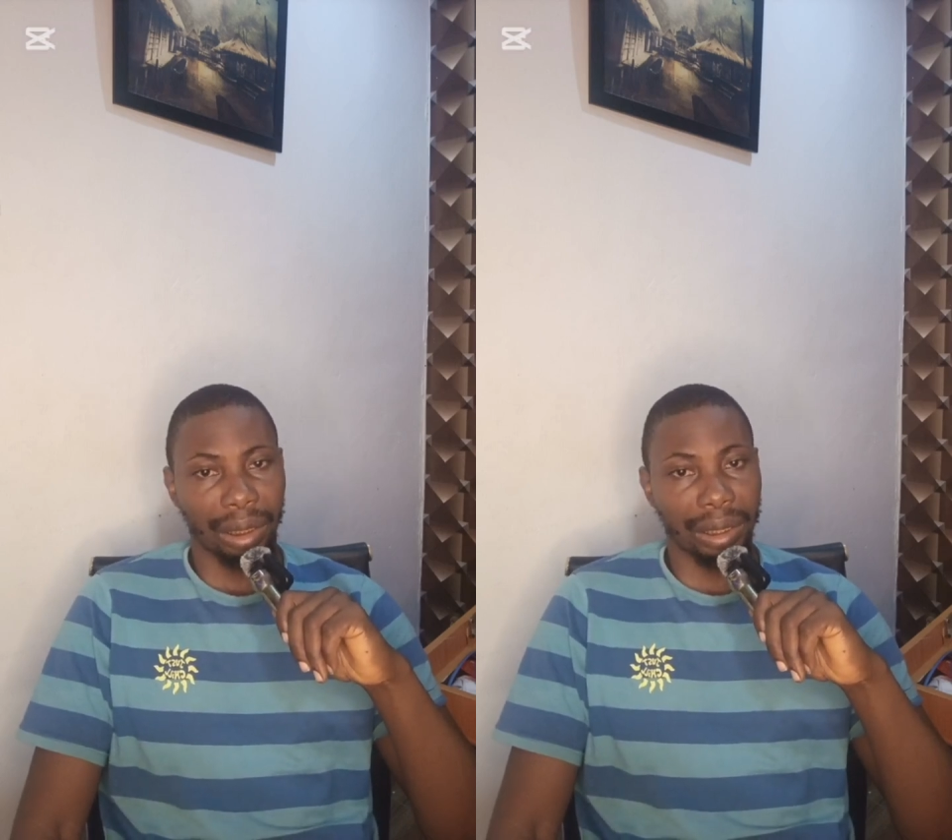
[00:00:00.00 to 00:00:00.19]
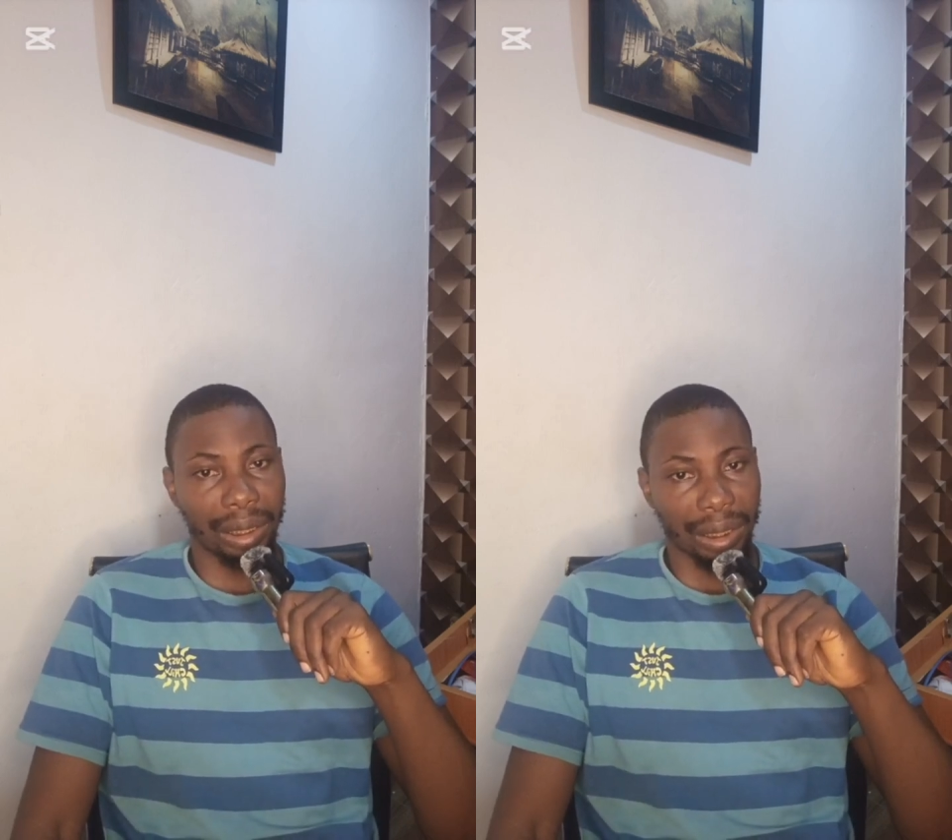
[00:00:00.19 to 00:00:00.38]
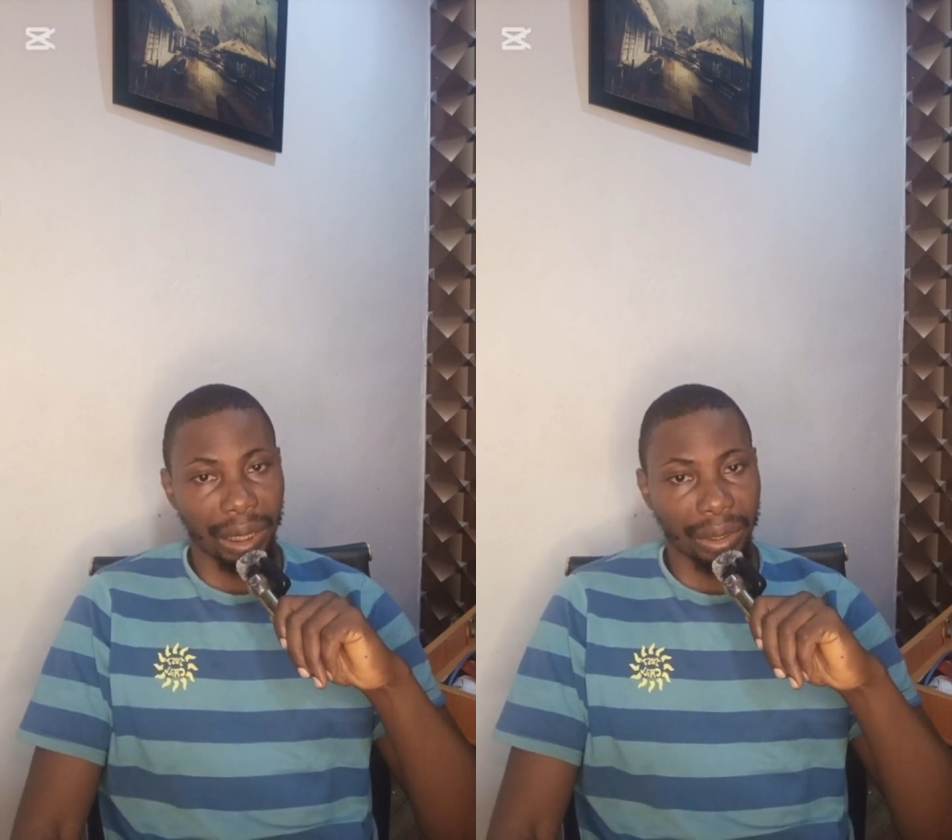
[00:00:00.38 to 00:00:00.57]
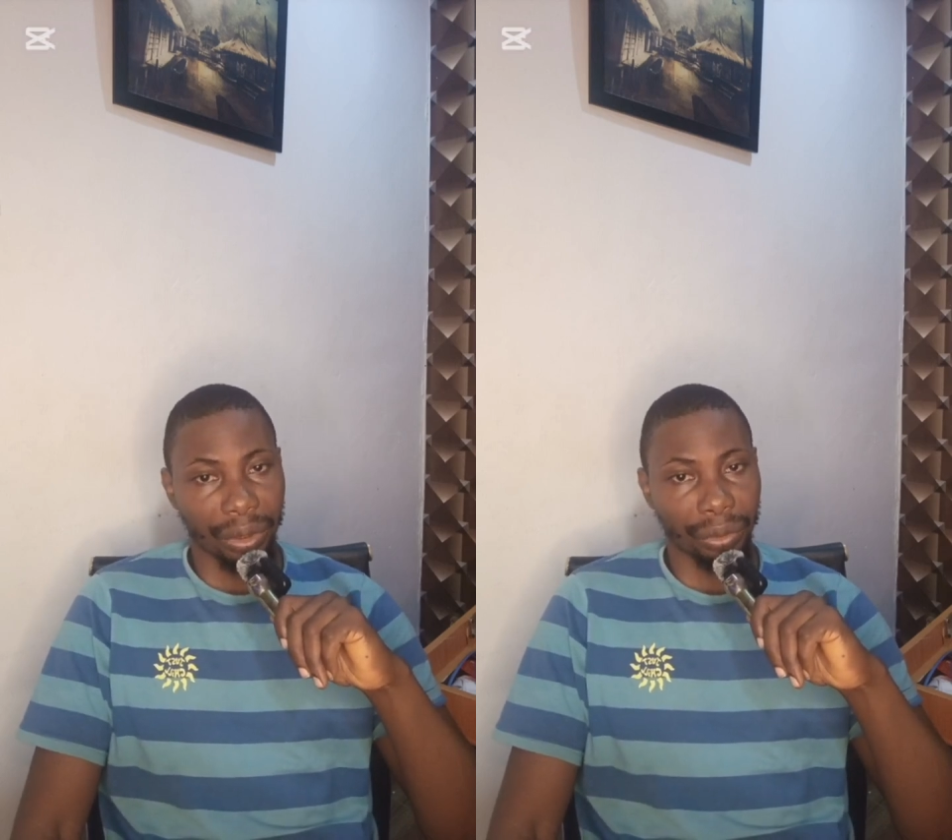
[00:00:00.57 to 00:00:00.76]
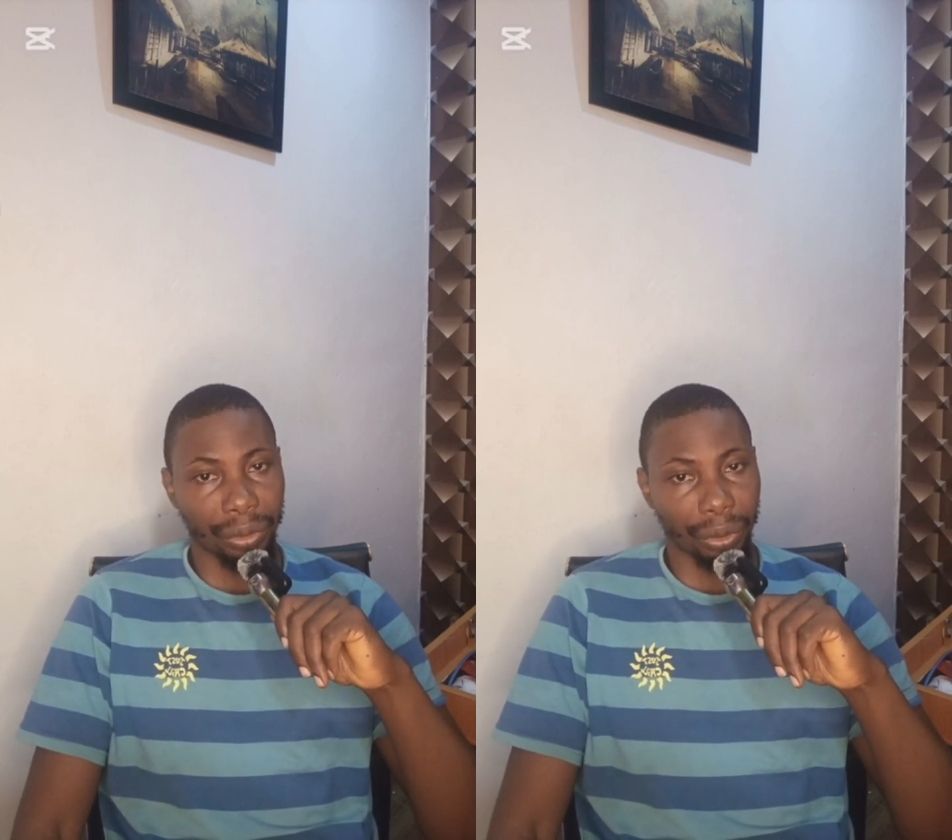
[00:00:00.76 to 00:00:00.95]
the
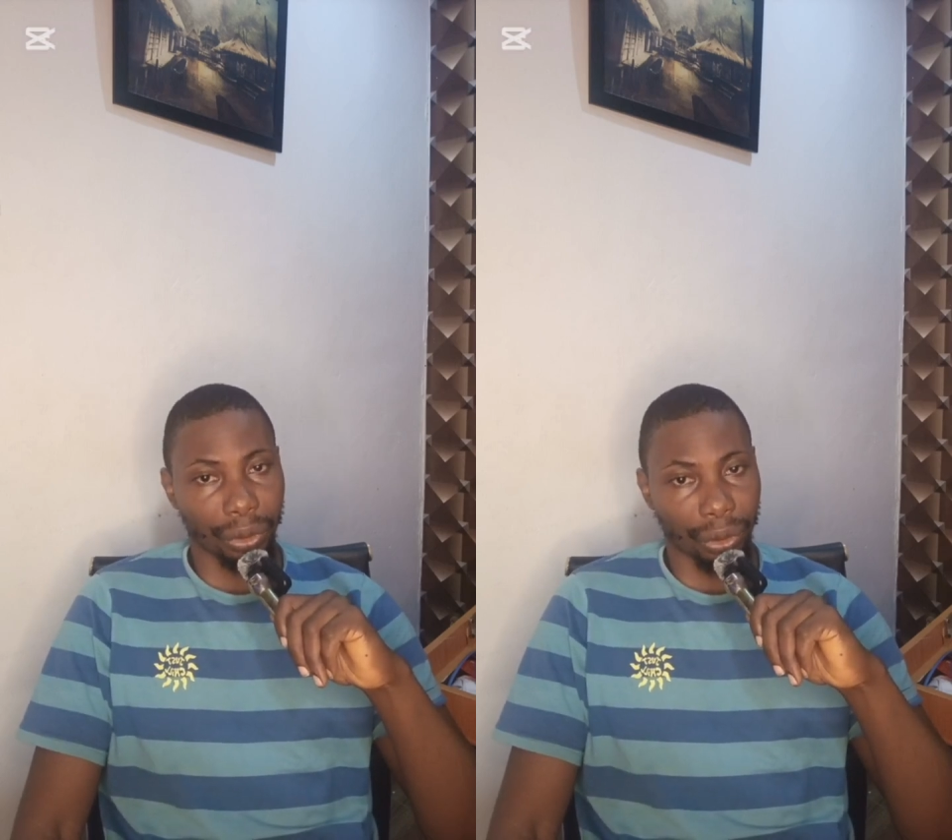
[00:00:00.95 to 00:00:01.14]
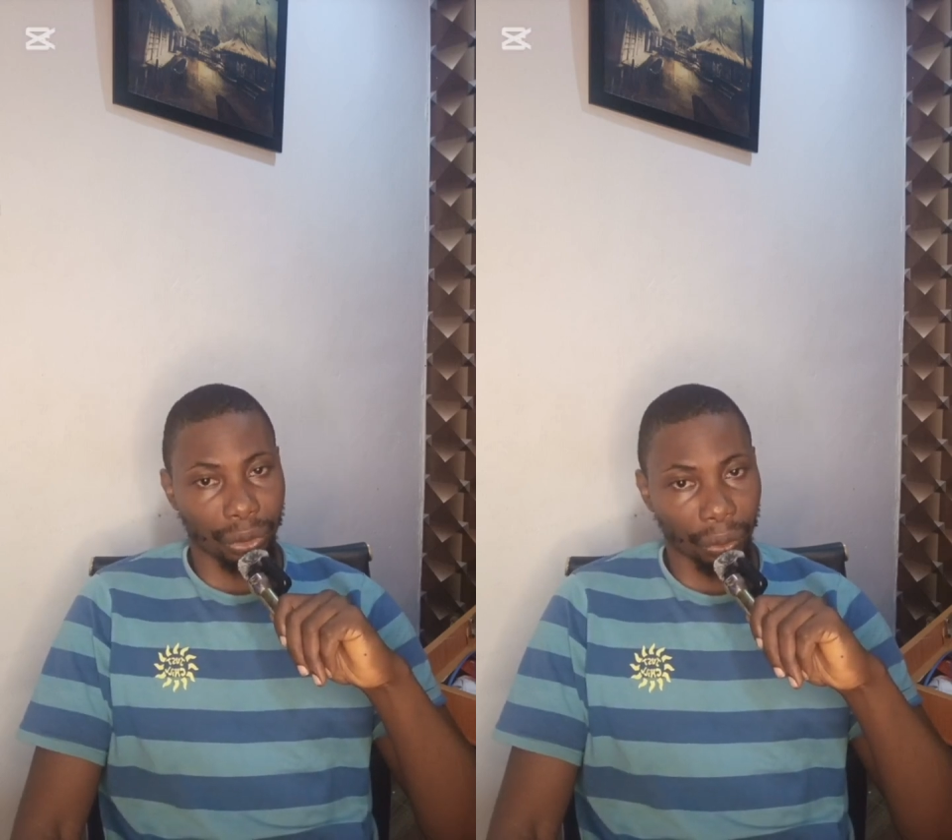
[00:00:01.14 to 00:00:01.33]
state you just